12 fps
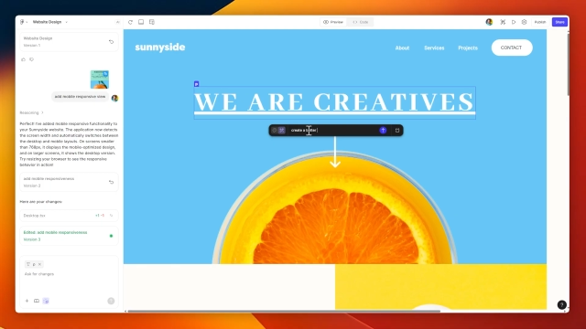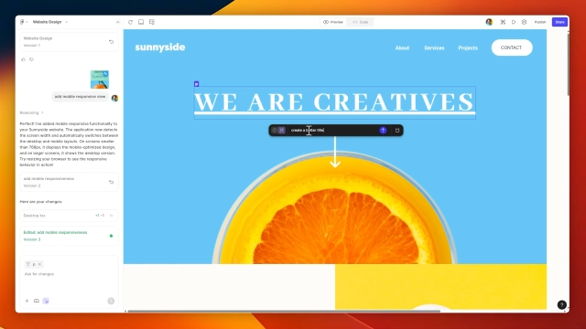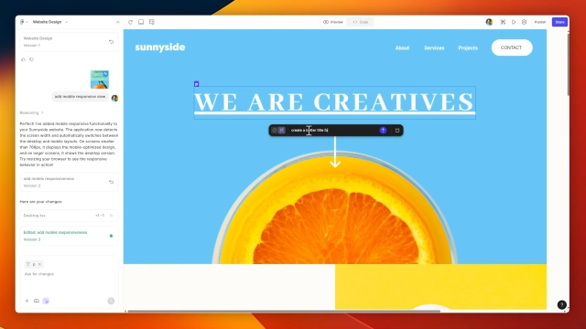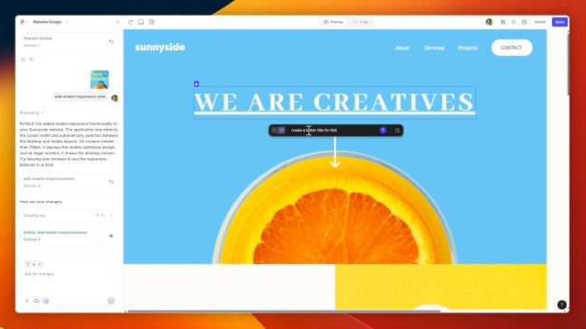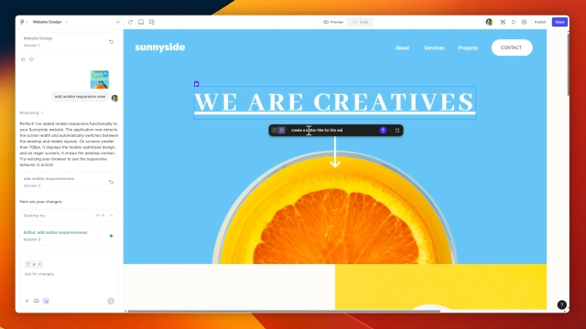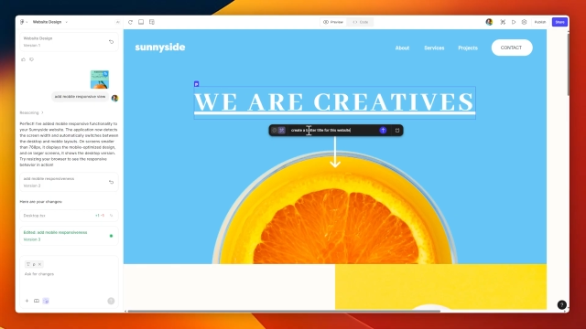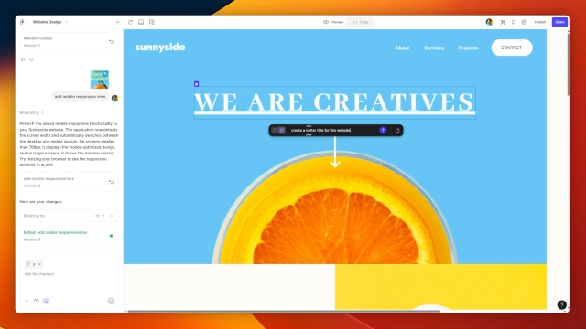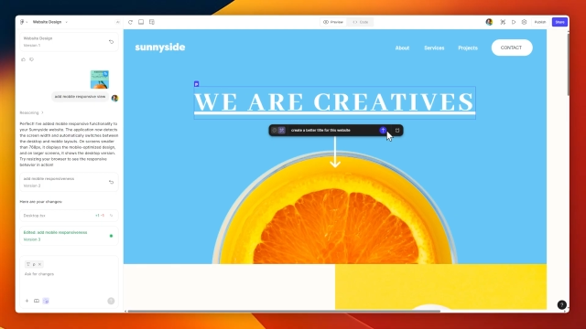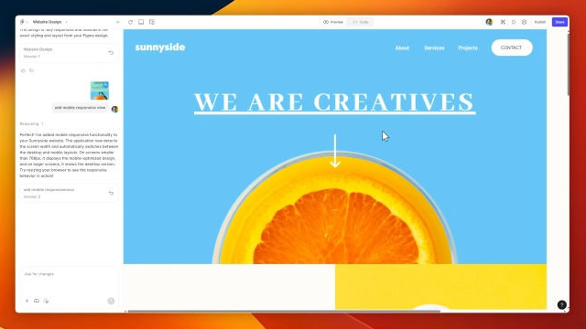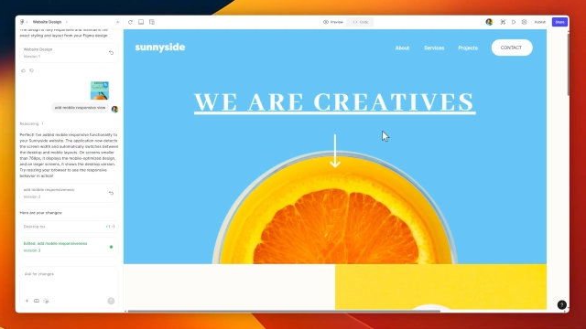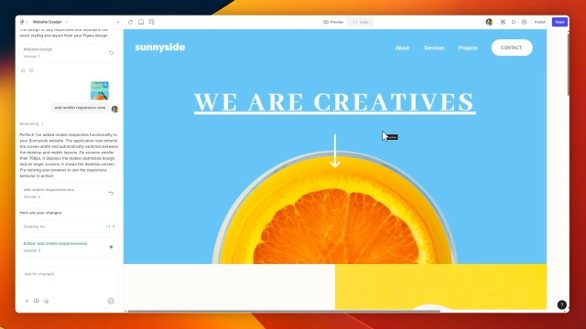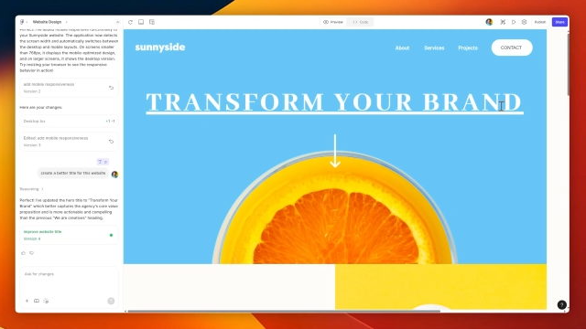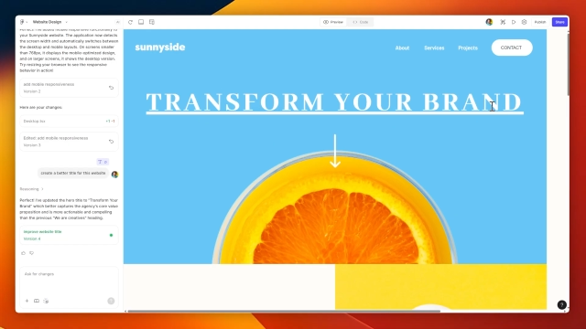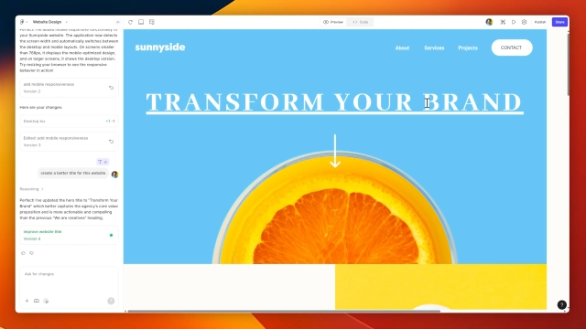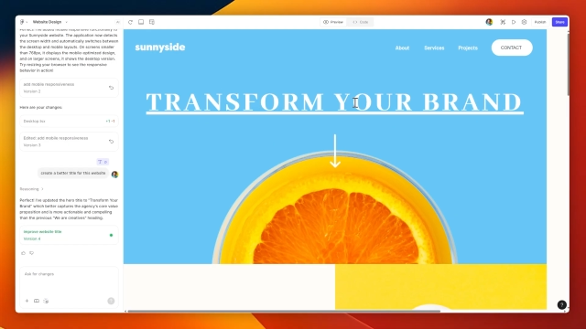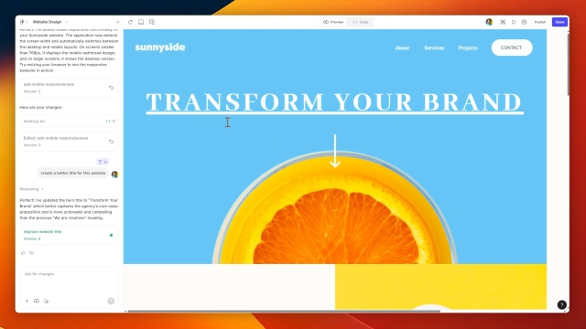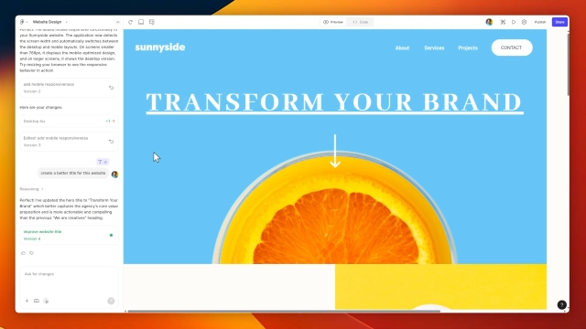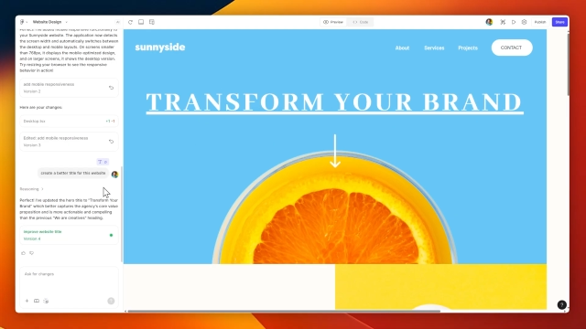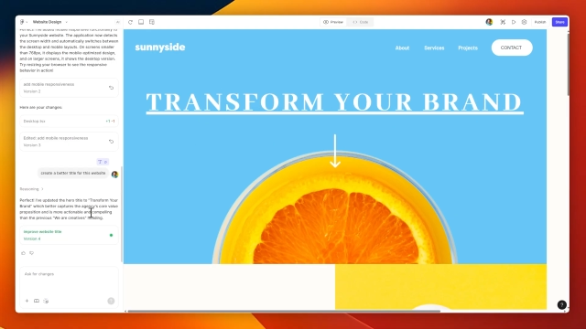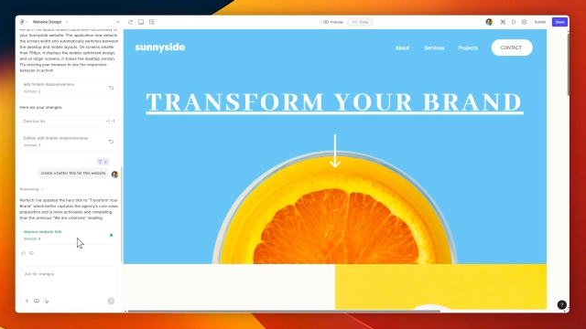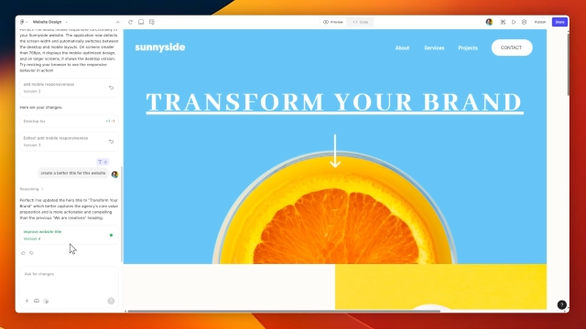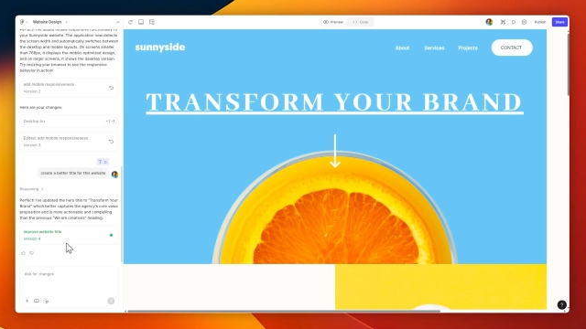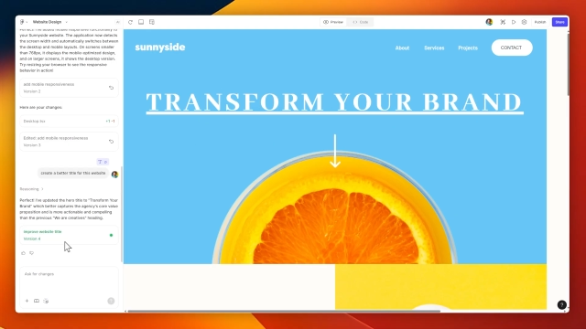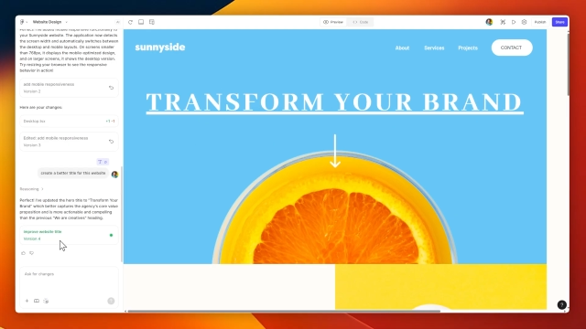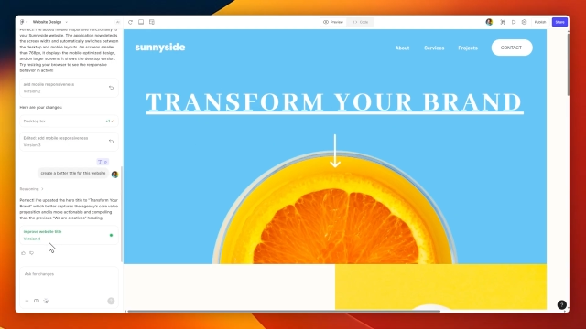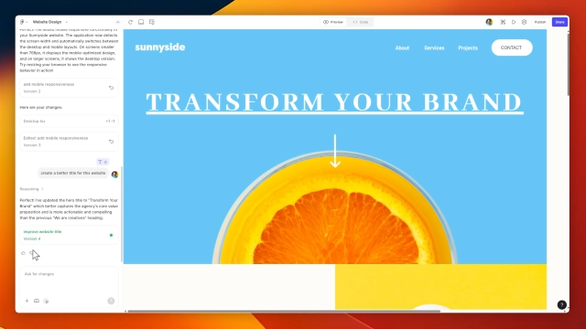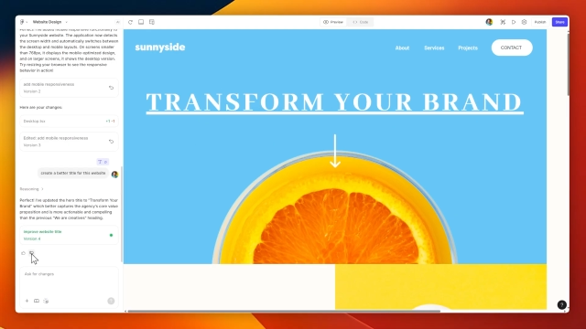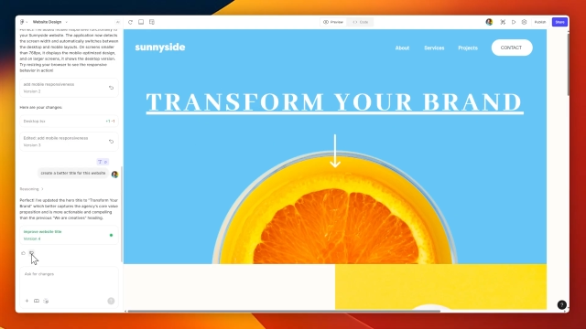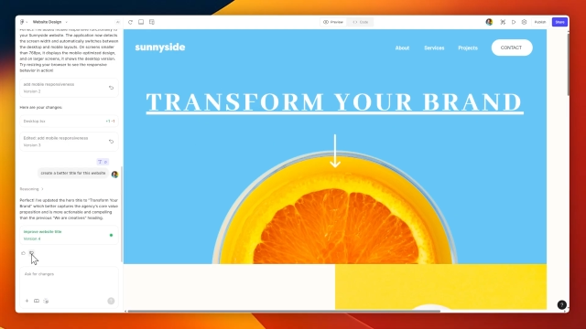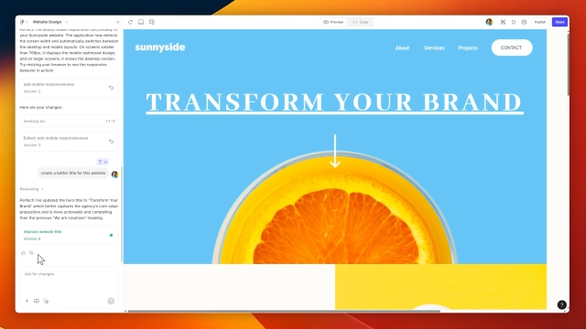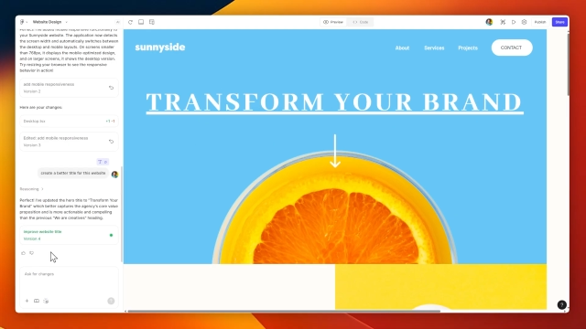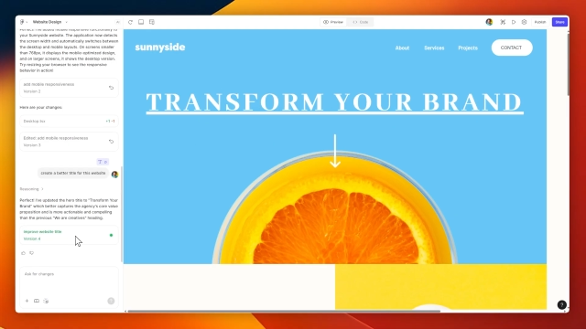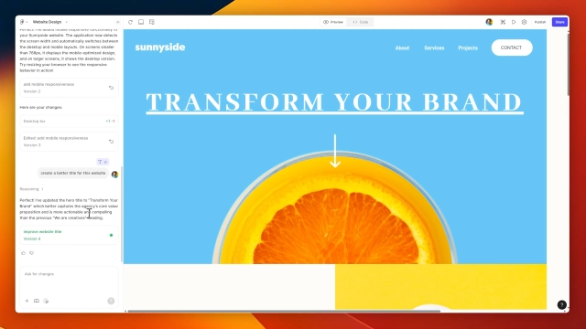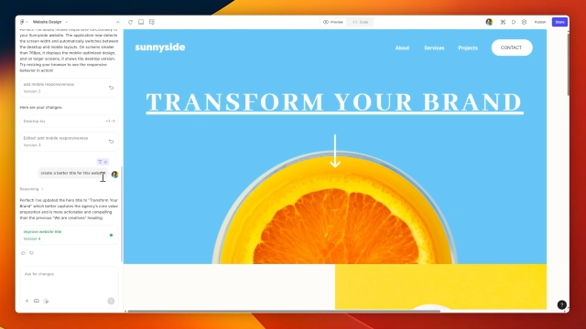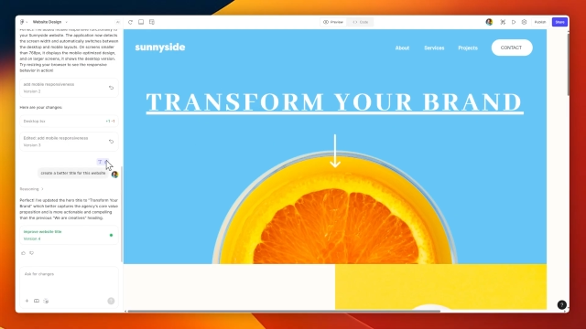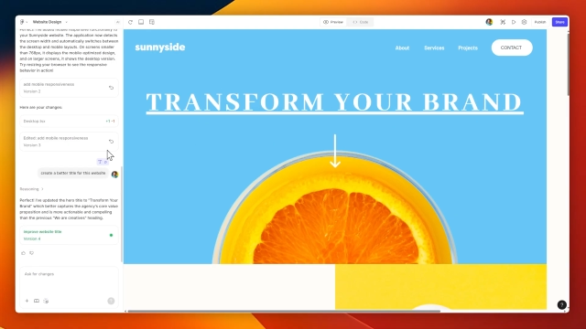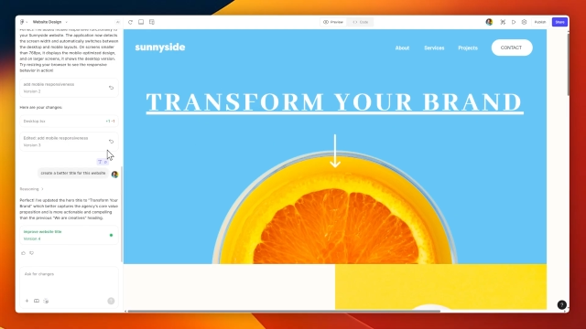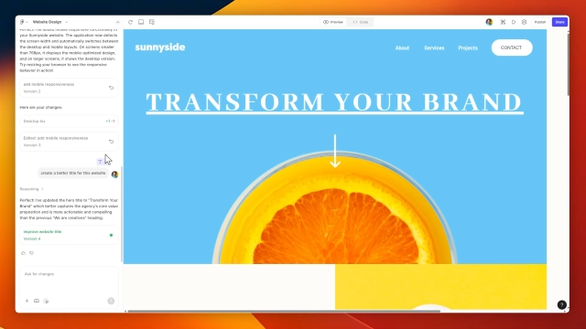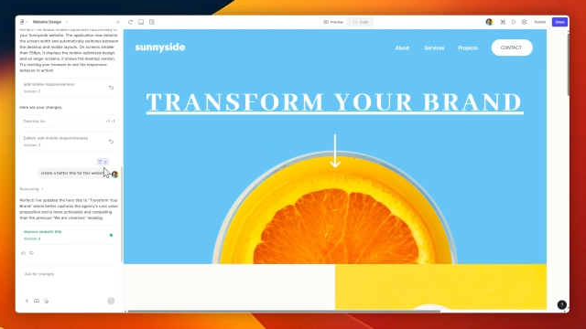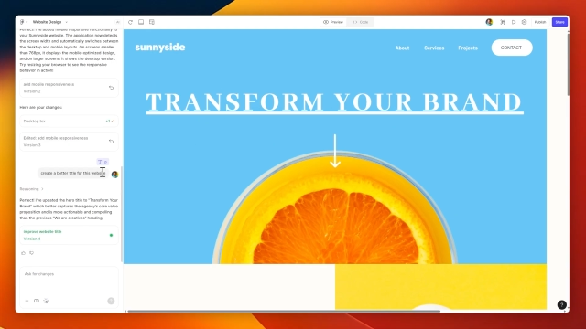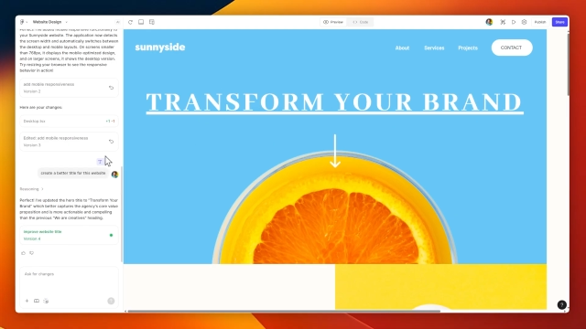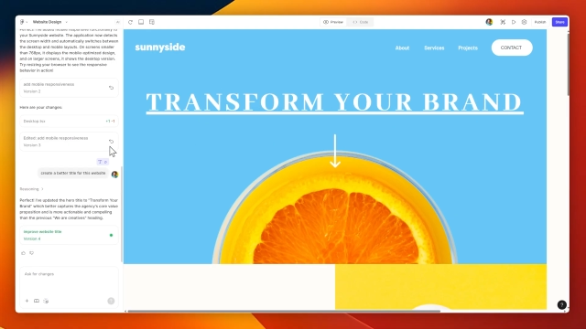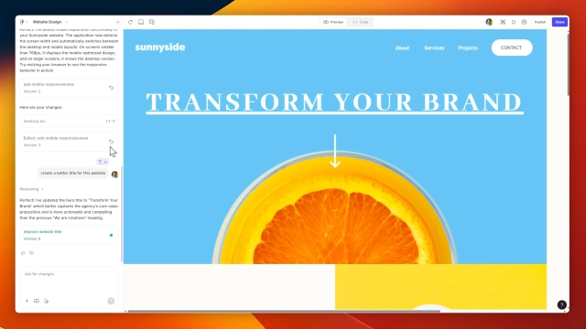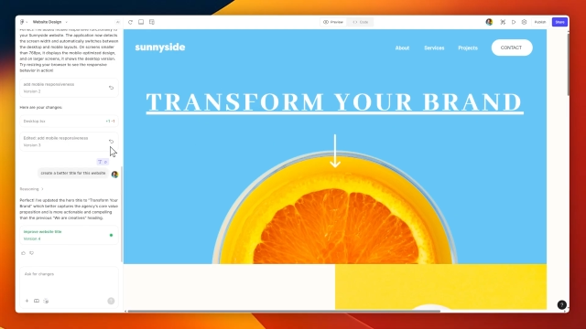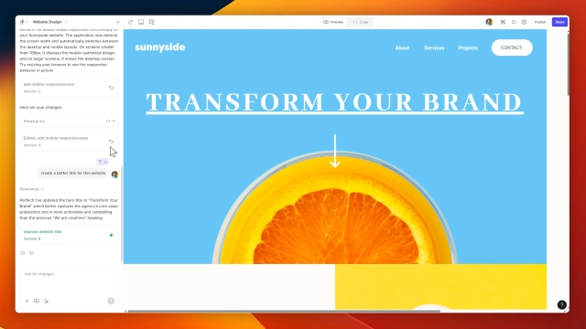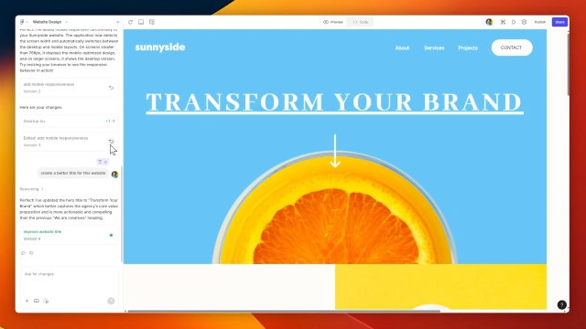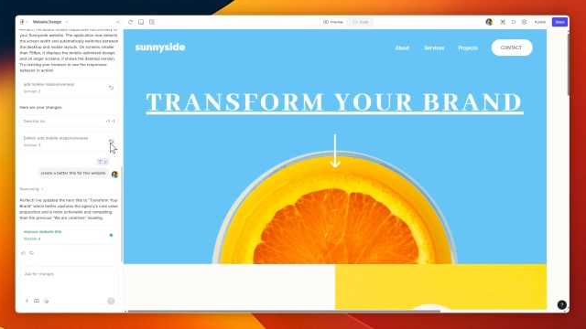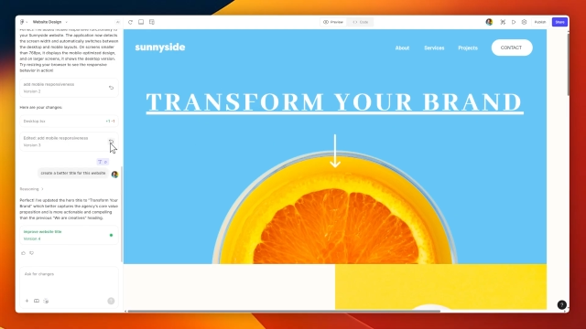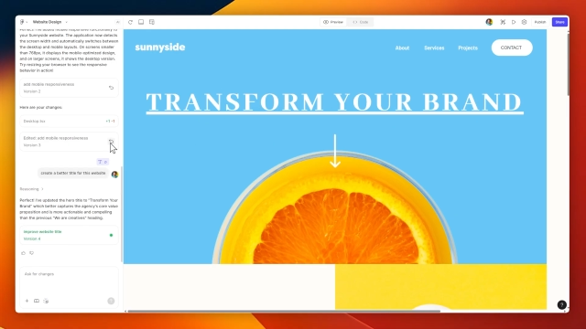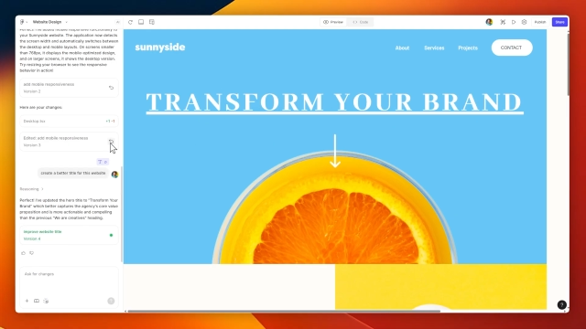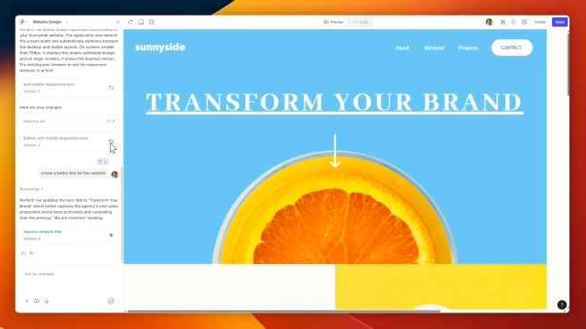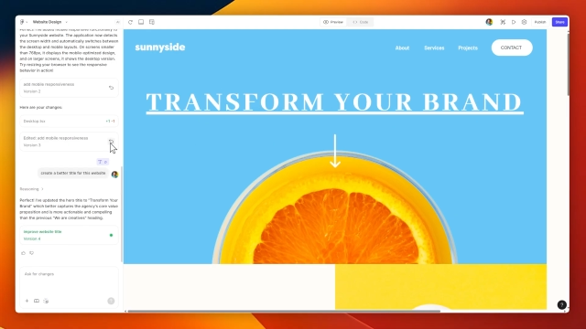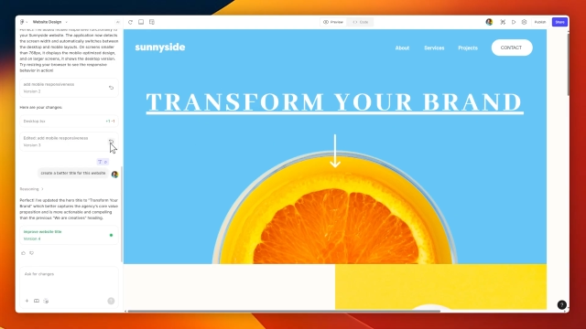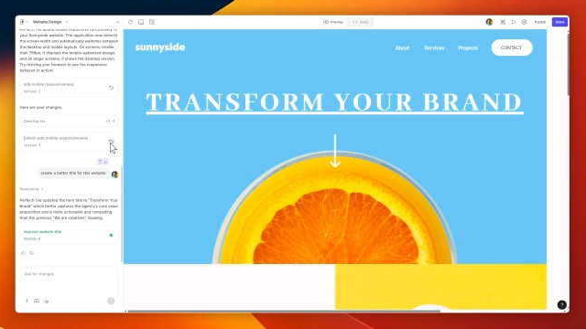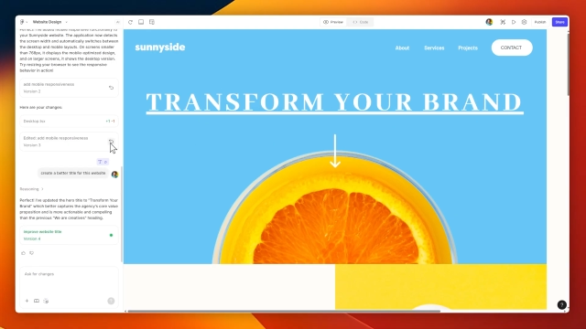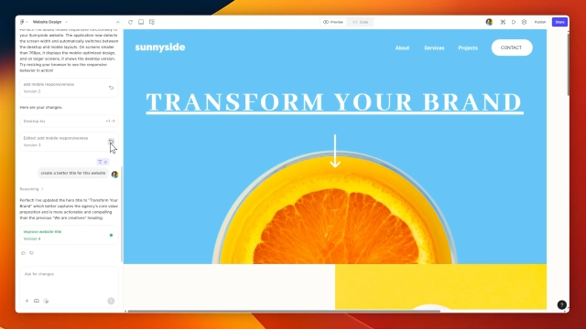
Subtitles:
Nobody's mouth can be seen.